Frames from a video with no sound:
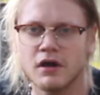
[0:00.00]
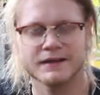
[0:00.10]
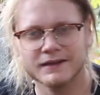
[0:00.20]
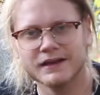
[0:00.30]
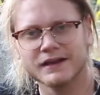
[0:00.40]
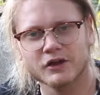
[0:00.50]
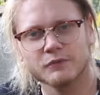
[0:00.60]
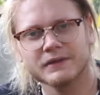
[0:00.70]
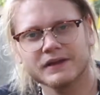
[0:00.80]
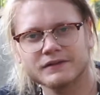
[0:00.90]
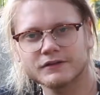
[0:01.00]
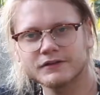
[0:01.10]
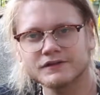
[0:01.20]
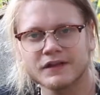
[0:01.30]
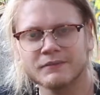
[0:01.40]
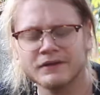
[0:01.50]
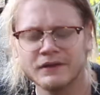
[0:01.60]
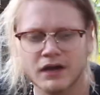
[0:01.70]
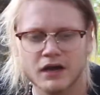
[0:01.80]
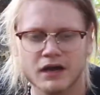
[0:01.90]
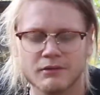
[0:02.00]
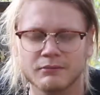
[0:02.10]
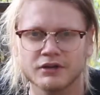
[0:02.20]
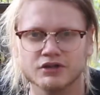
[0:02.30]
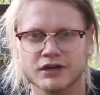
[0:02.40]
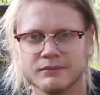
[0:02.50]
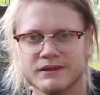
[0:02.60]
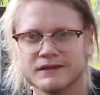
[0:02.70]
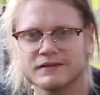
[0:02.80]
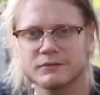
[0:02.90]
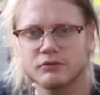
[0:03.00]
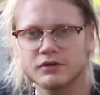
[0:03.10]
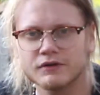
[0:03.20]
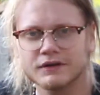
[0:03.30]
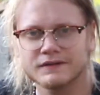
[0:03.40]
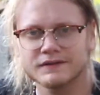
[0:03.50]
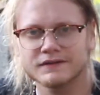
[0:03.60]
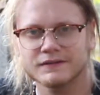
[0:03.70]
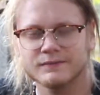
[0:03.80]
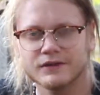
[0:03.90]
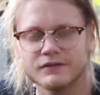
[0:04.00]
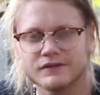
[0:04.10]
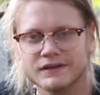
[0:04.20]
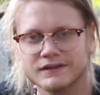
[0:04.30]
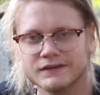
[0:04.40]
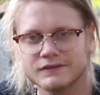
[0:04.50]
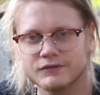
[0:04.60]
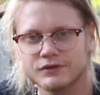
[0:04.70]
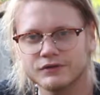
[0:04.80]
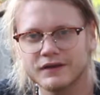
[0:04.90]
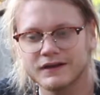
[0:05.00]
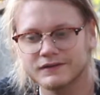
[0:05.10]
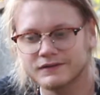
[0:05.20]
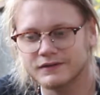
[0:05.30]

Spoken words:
And again, I hope you guys learned something. I'm going to try to make some more consistent videos like this for you guys